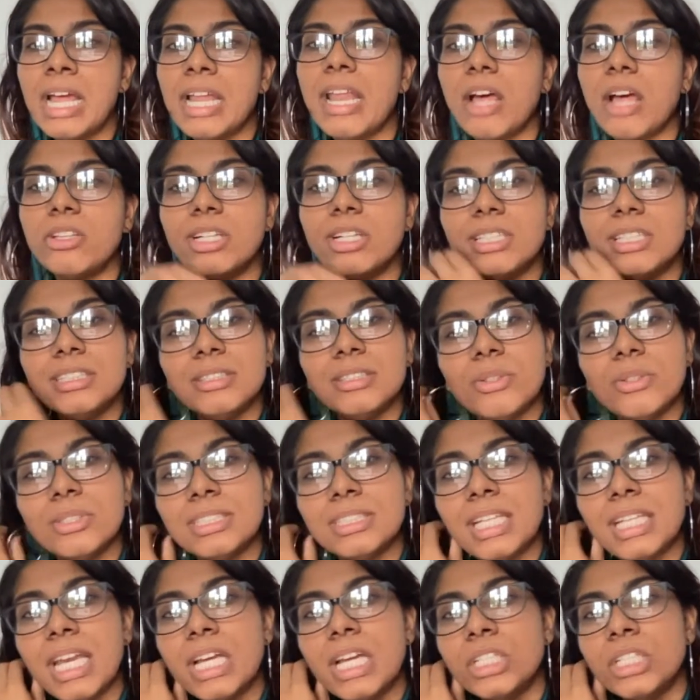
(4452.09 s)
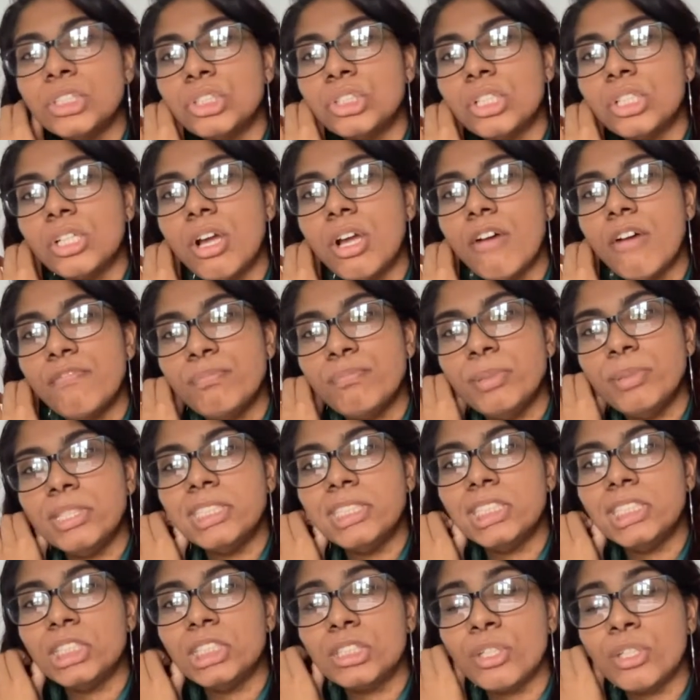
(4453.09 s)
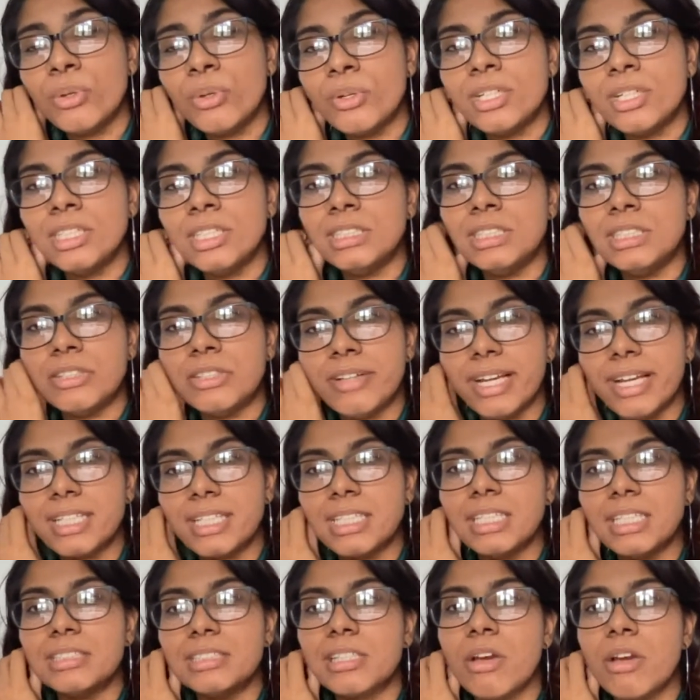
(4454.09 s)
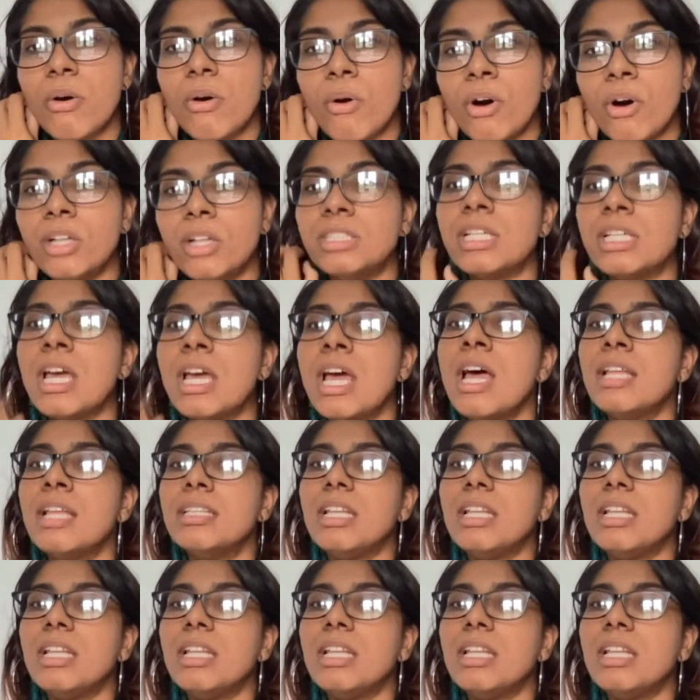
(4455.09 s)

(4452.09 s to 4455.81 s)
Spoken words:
Now, the Association of British Choral Directors called